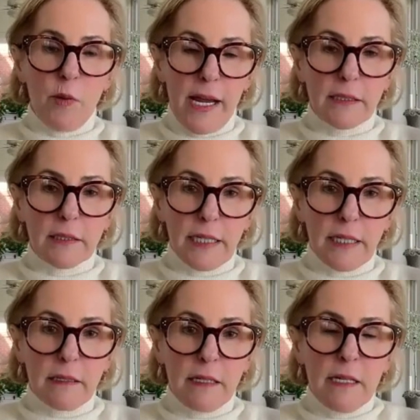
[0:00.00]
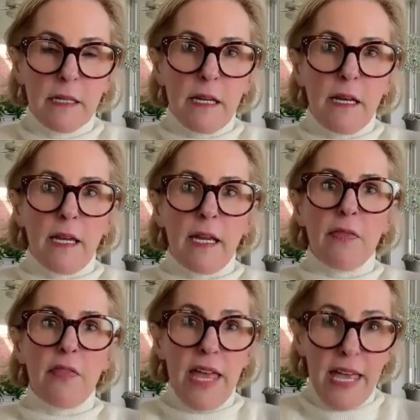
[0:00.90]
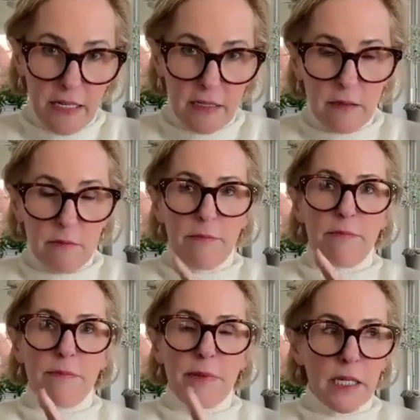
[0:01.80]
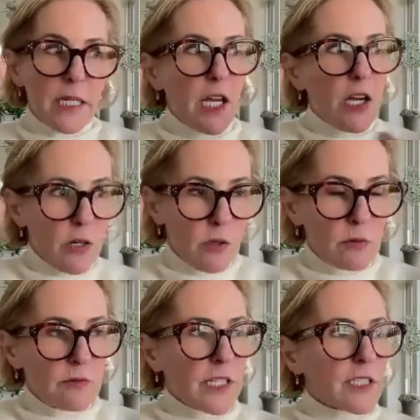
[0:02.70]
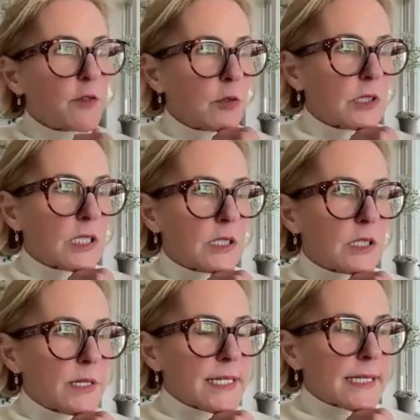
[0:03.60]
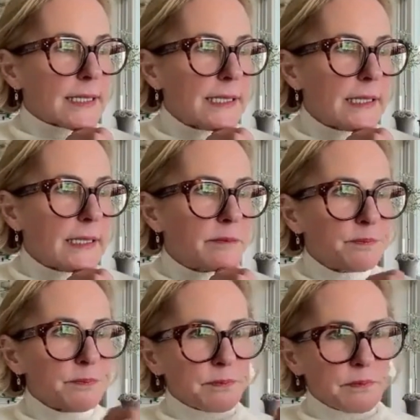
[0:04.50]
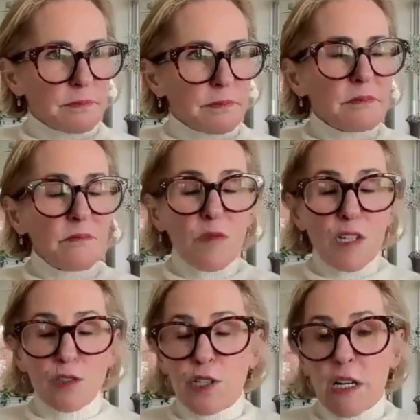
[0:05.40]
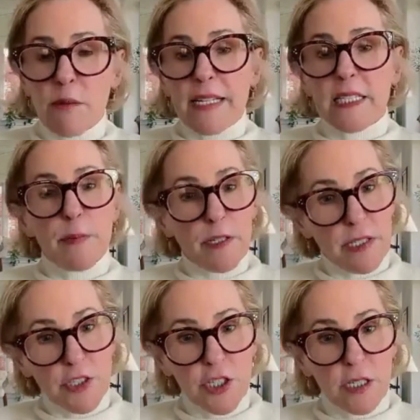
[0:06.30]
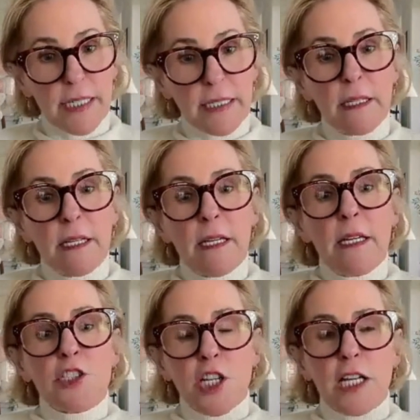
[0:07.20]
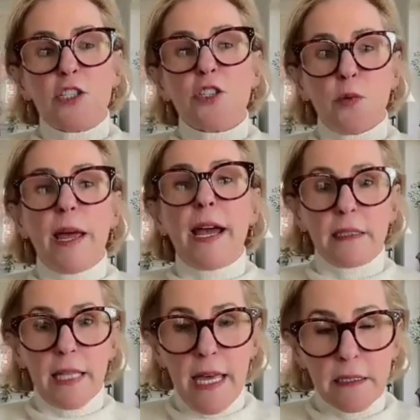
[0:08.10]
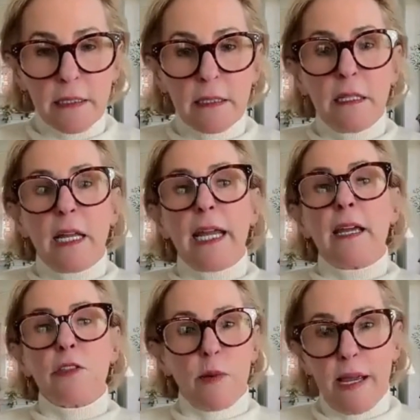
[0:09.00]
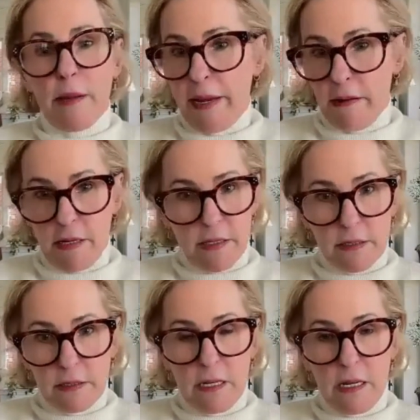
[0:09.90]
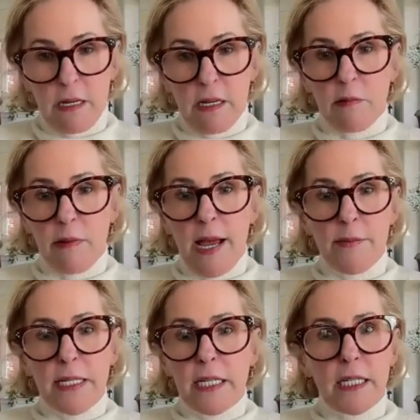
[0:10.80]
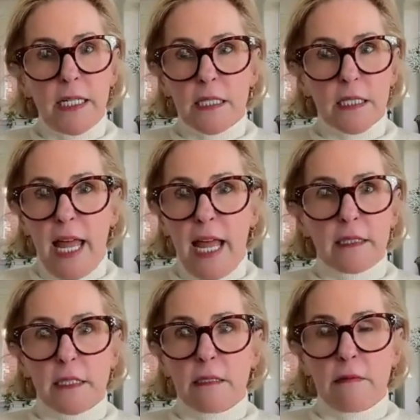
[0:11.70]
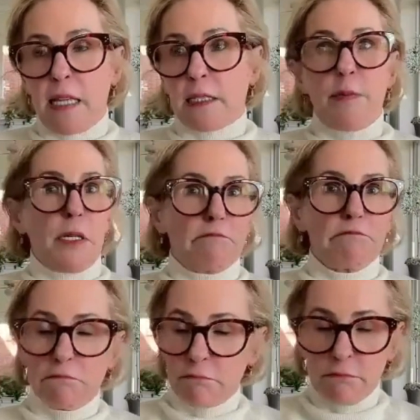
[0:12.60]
way I lead. And then being an EO, fast forward to 2016, learning about experience sharing changed the way I led and the way I parent. I mean, and that's been